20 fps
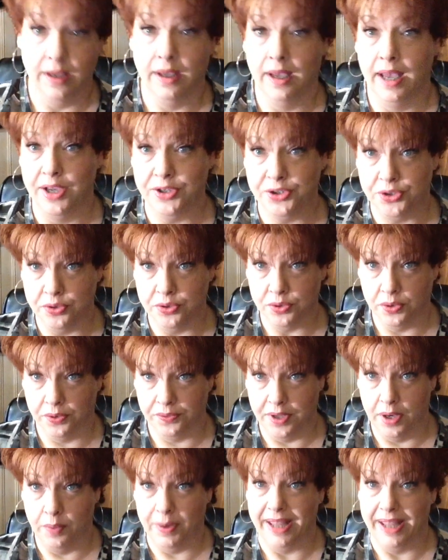as you all
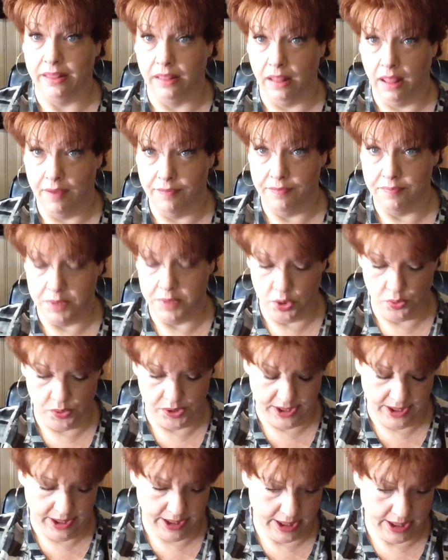know, I love
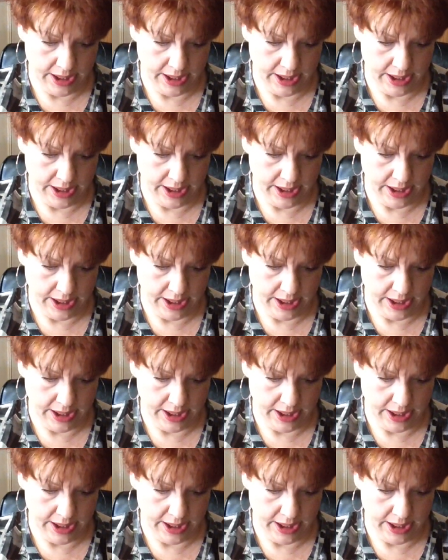music.